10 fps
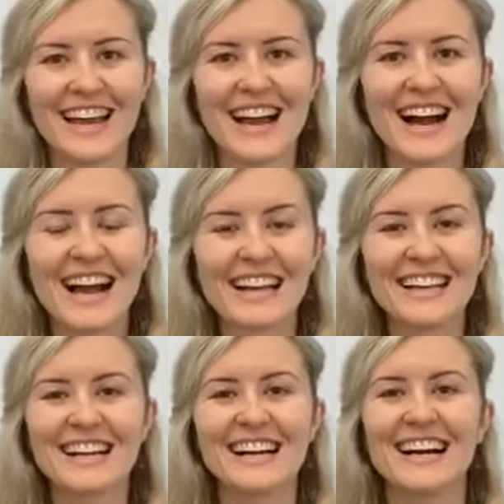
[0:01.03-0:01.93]
Hi
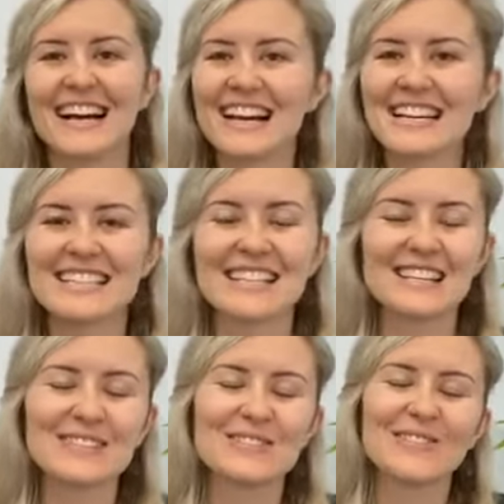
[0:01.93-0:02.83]
guys,
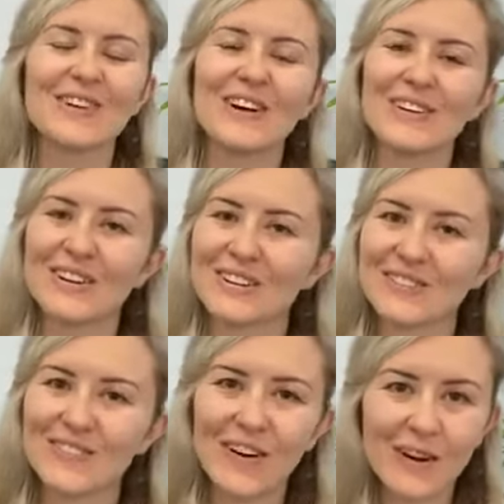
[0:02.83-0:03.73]
and
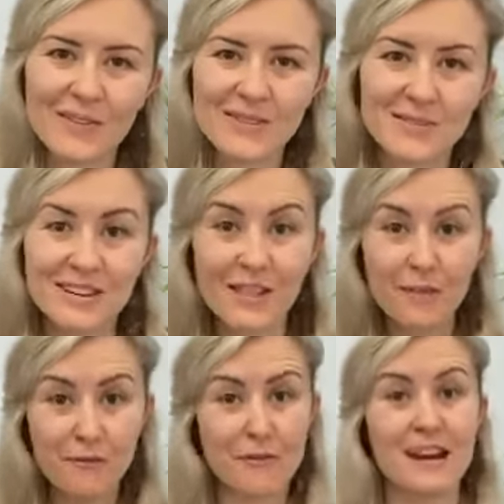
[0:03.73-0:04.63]
welcome to another
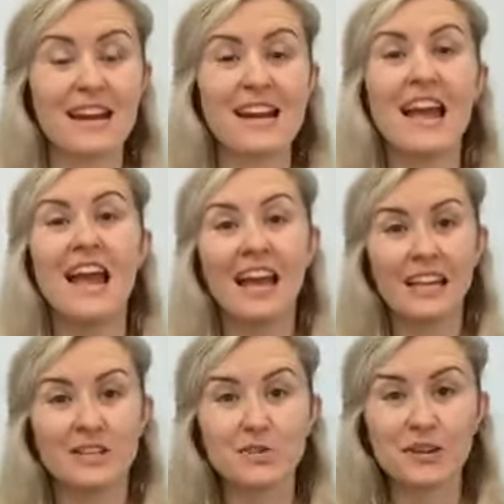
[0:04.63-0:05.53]
free
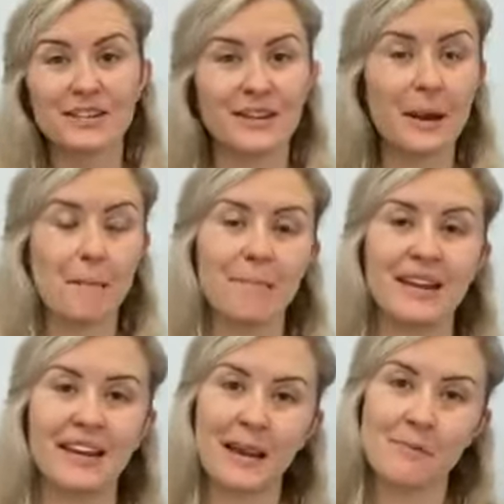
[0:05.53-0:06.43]
intuition
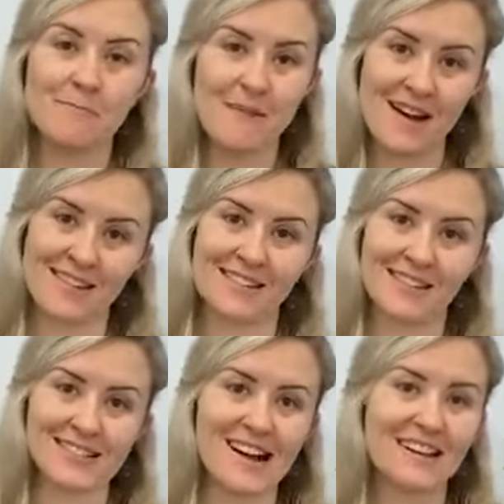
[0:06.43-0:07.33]
mini
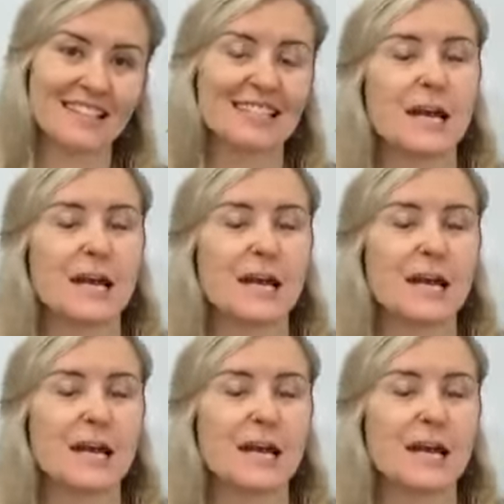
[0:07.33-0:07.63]
masterclass.